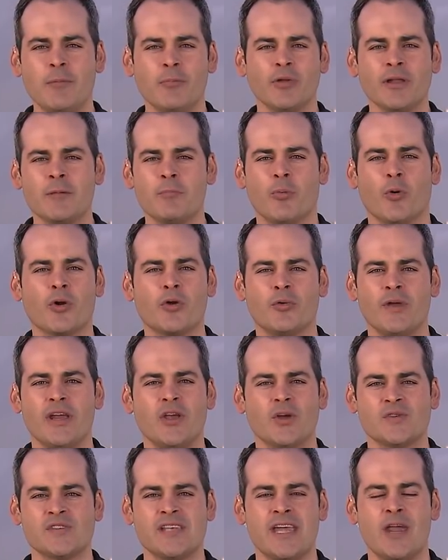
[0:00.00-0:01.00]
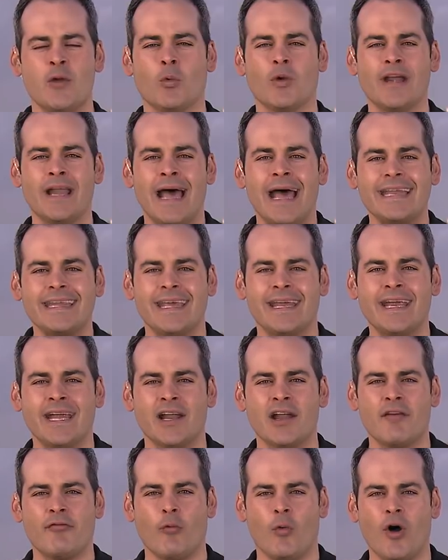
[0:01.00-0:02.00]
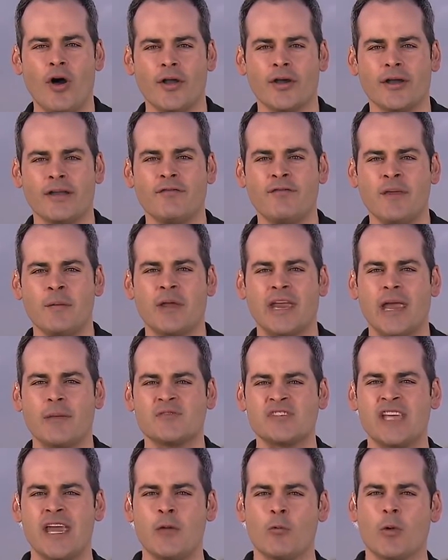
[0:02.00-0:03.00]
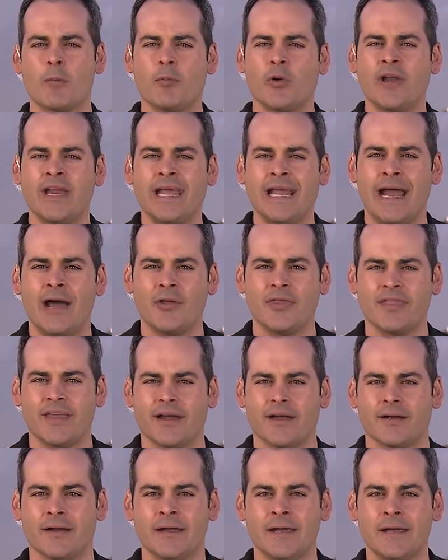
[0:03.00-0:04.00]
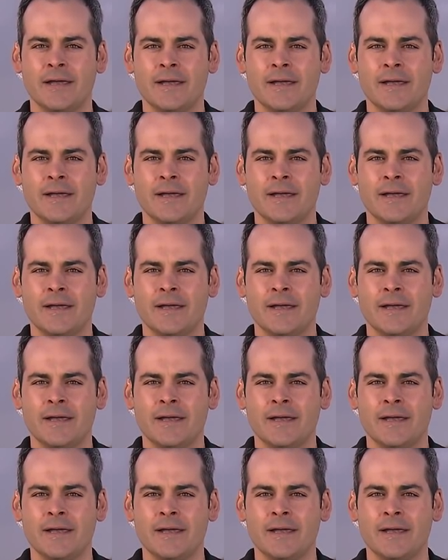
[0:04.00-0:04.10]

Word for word: people in Puerto Rico saying we're not getting enough water, and FEMA kept saying we're putting it out there.